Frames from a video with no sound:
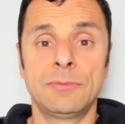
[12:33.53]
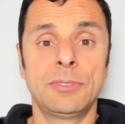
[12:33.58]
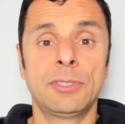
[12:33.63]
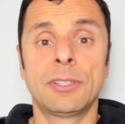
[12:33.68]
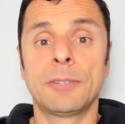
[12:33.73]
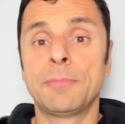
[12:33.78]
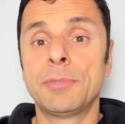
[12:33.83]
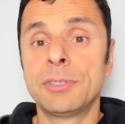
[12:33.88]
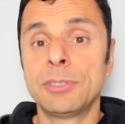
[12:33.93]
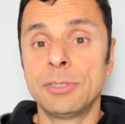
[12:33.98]

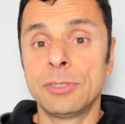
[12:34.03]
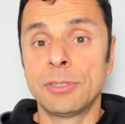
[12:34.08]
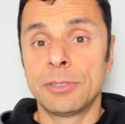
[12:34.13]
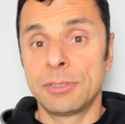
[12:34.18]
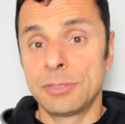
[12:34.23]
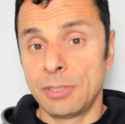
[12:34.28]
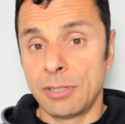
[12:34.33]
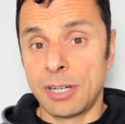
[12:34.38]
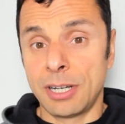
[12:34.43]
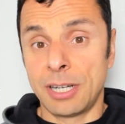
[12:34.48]
put
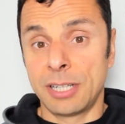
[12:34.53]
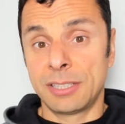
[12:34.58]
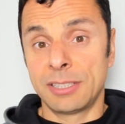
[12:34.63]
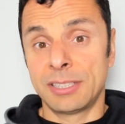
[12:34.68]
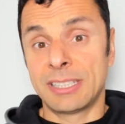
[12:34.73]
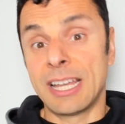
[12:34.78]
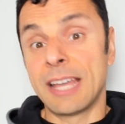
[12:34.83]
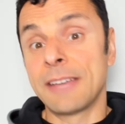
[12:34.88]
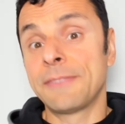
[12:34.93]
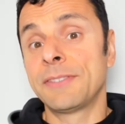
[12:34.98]
your
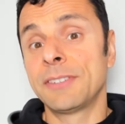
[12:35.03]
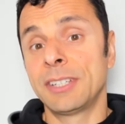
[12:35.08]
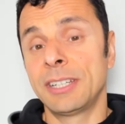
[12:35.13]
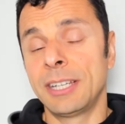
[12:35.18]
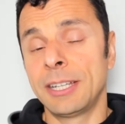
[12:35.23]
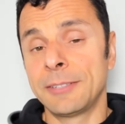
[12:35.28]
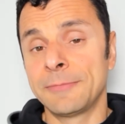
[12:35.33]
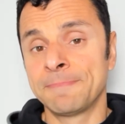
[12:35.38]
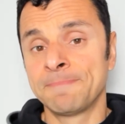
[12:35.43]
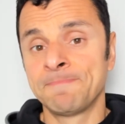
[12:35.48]
hardest effort
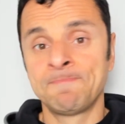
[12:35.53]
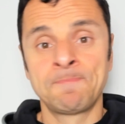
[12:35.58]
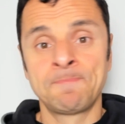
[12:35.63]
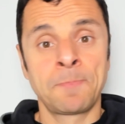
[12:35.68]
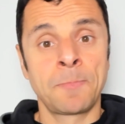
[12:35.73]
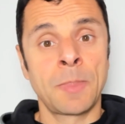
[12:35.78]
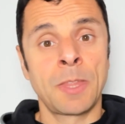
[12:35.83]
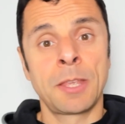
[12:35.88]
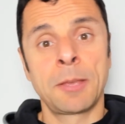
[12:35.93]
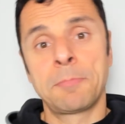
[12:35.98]
in,
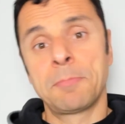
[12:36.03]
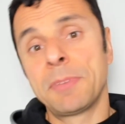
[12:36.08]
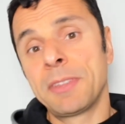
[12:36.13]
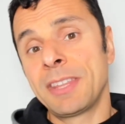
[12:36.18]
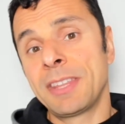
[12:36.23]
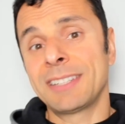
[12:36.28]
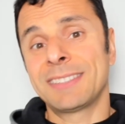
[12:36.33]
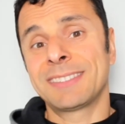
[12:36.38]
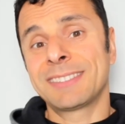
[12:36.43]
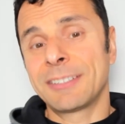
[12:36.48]
but
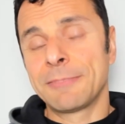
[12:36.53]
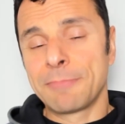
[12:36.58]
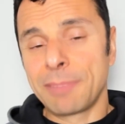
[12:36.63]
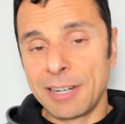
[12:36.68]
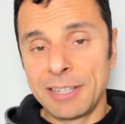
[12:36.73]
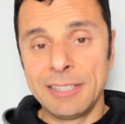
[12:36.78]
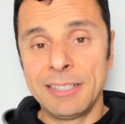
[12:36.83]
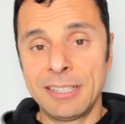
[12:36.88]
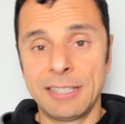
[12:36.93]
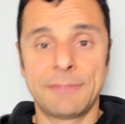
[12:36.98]
that's
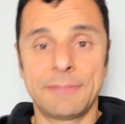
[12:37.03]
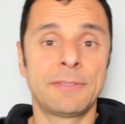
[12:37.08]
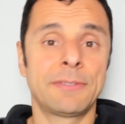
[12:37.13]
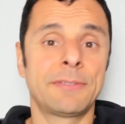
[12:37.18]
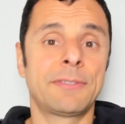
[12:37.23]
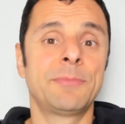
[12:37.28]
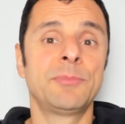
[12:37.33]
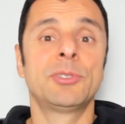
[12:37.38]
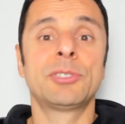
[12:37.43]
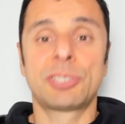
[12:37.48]
completely different
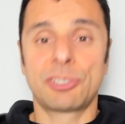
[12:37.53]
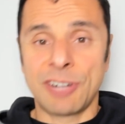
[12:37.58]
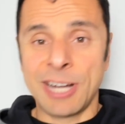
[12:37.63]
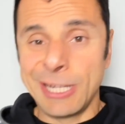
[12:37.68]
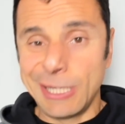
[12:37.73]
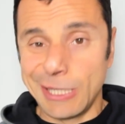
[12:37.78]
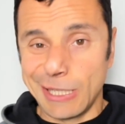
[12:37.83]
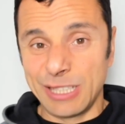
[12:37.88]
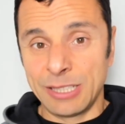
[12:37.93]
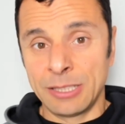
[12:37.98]
from your
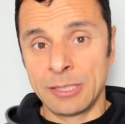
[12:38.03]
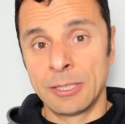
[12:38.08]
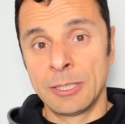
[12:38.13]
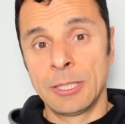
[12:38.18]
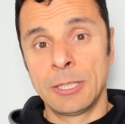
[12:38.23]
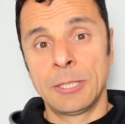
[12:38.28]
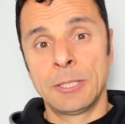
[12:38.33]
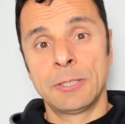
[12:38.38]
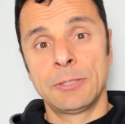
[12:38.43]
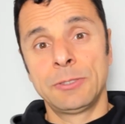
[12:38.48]
training.
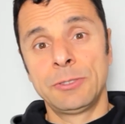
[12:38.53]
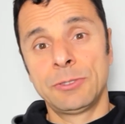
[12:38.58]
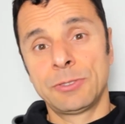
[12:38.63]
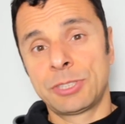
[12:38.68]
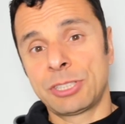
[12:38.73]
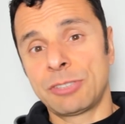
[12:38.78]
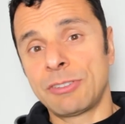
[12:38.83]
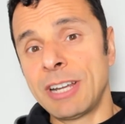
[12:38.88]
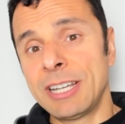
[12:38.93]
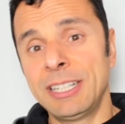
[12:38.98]
Your
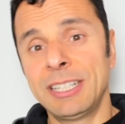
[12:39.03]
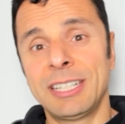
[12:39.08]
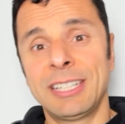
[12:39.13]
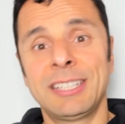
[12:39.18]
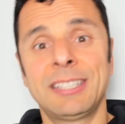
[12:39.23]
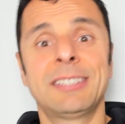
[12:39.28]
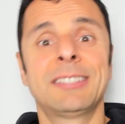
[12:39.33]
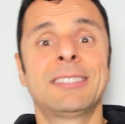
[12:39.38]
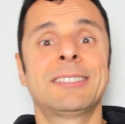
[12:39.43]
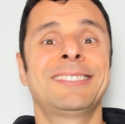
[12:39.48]

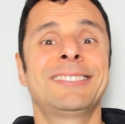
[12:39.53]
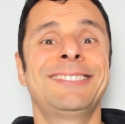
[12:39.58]
training,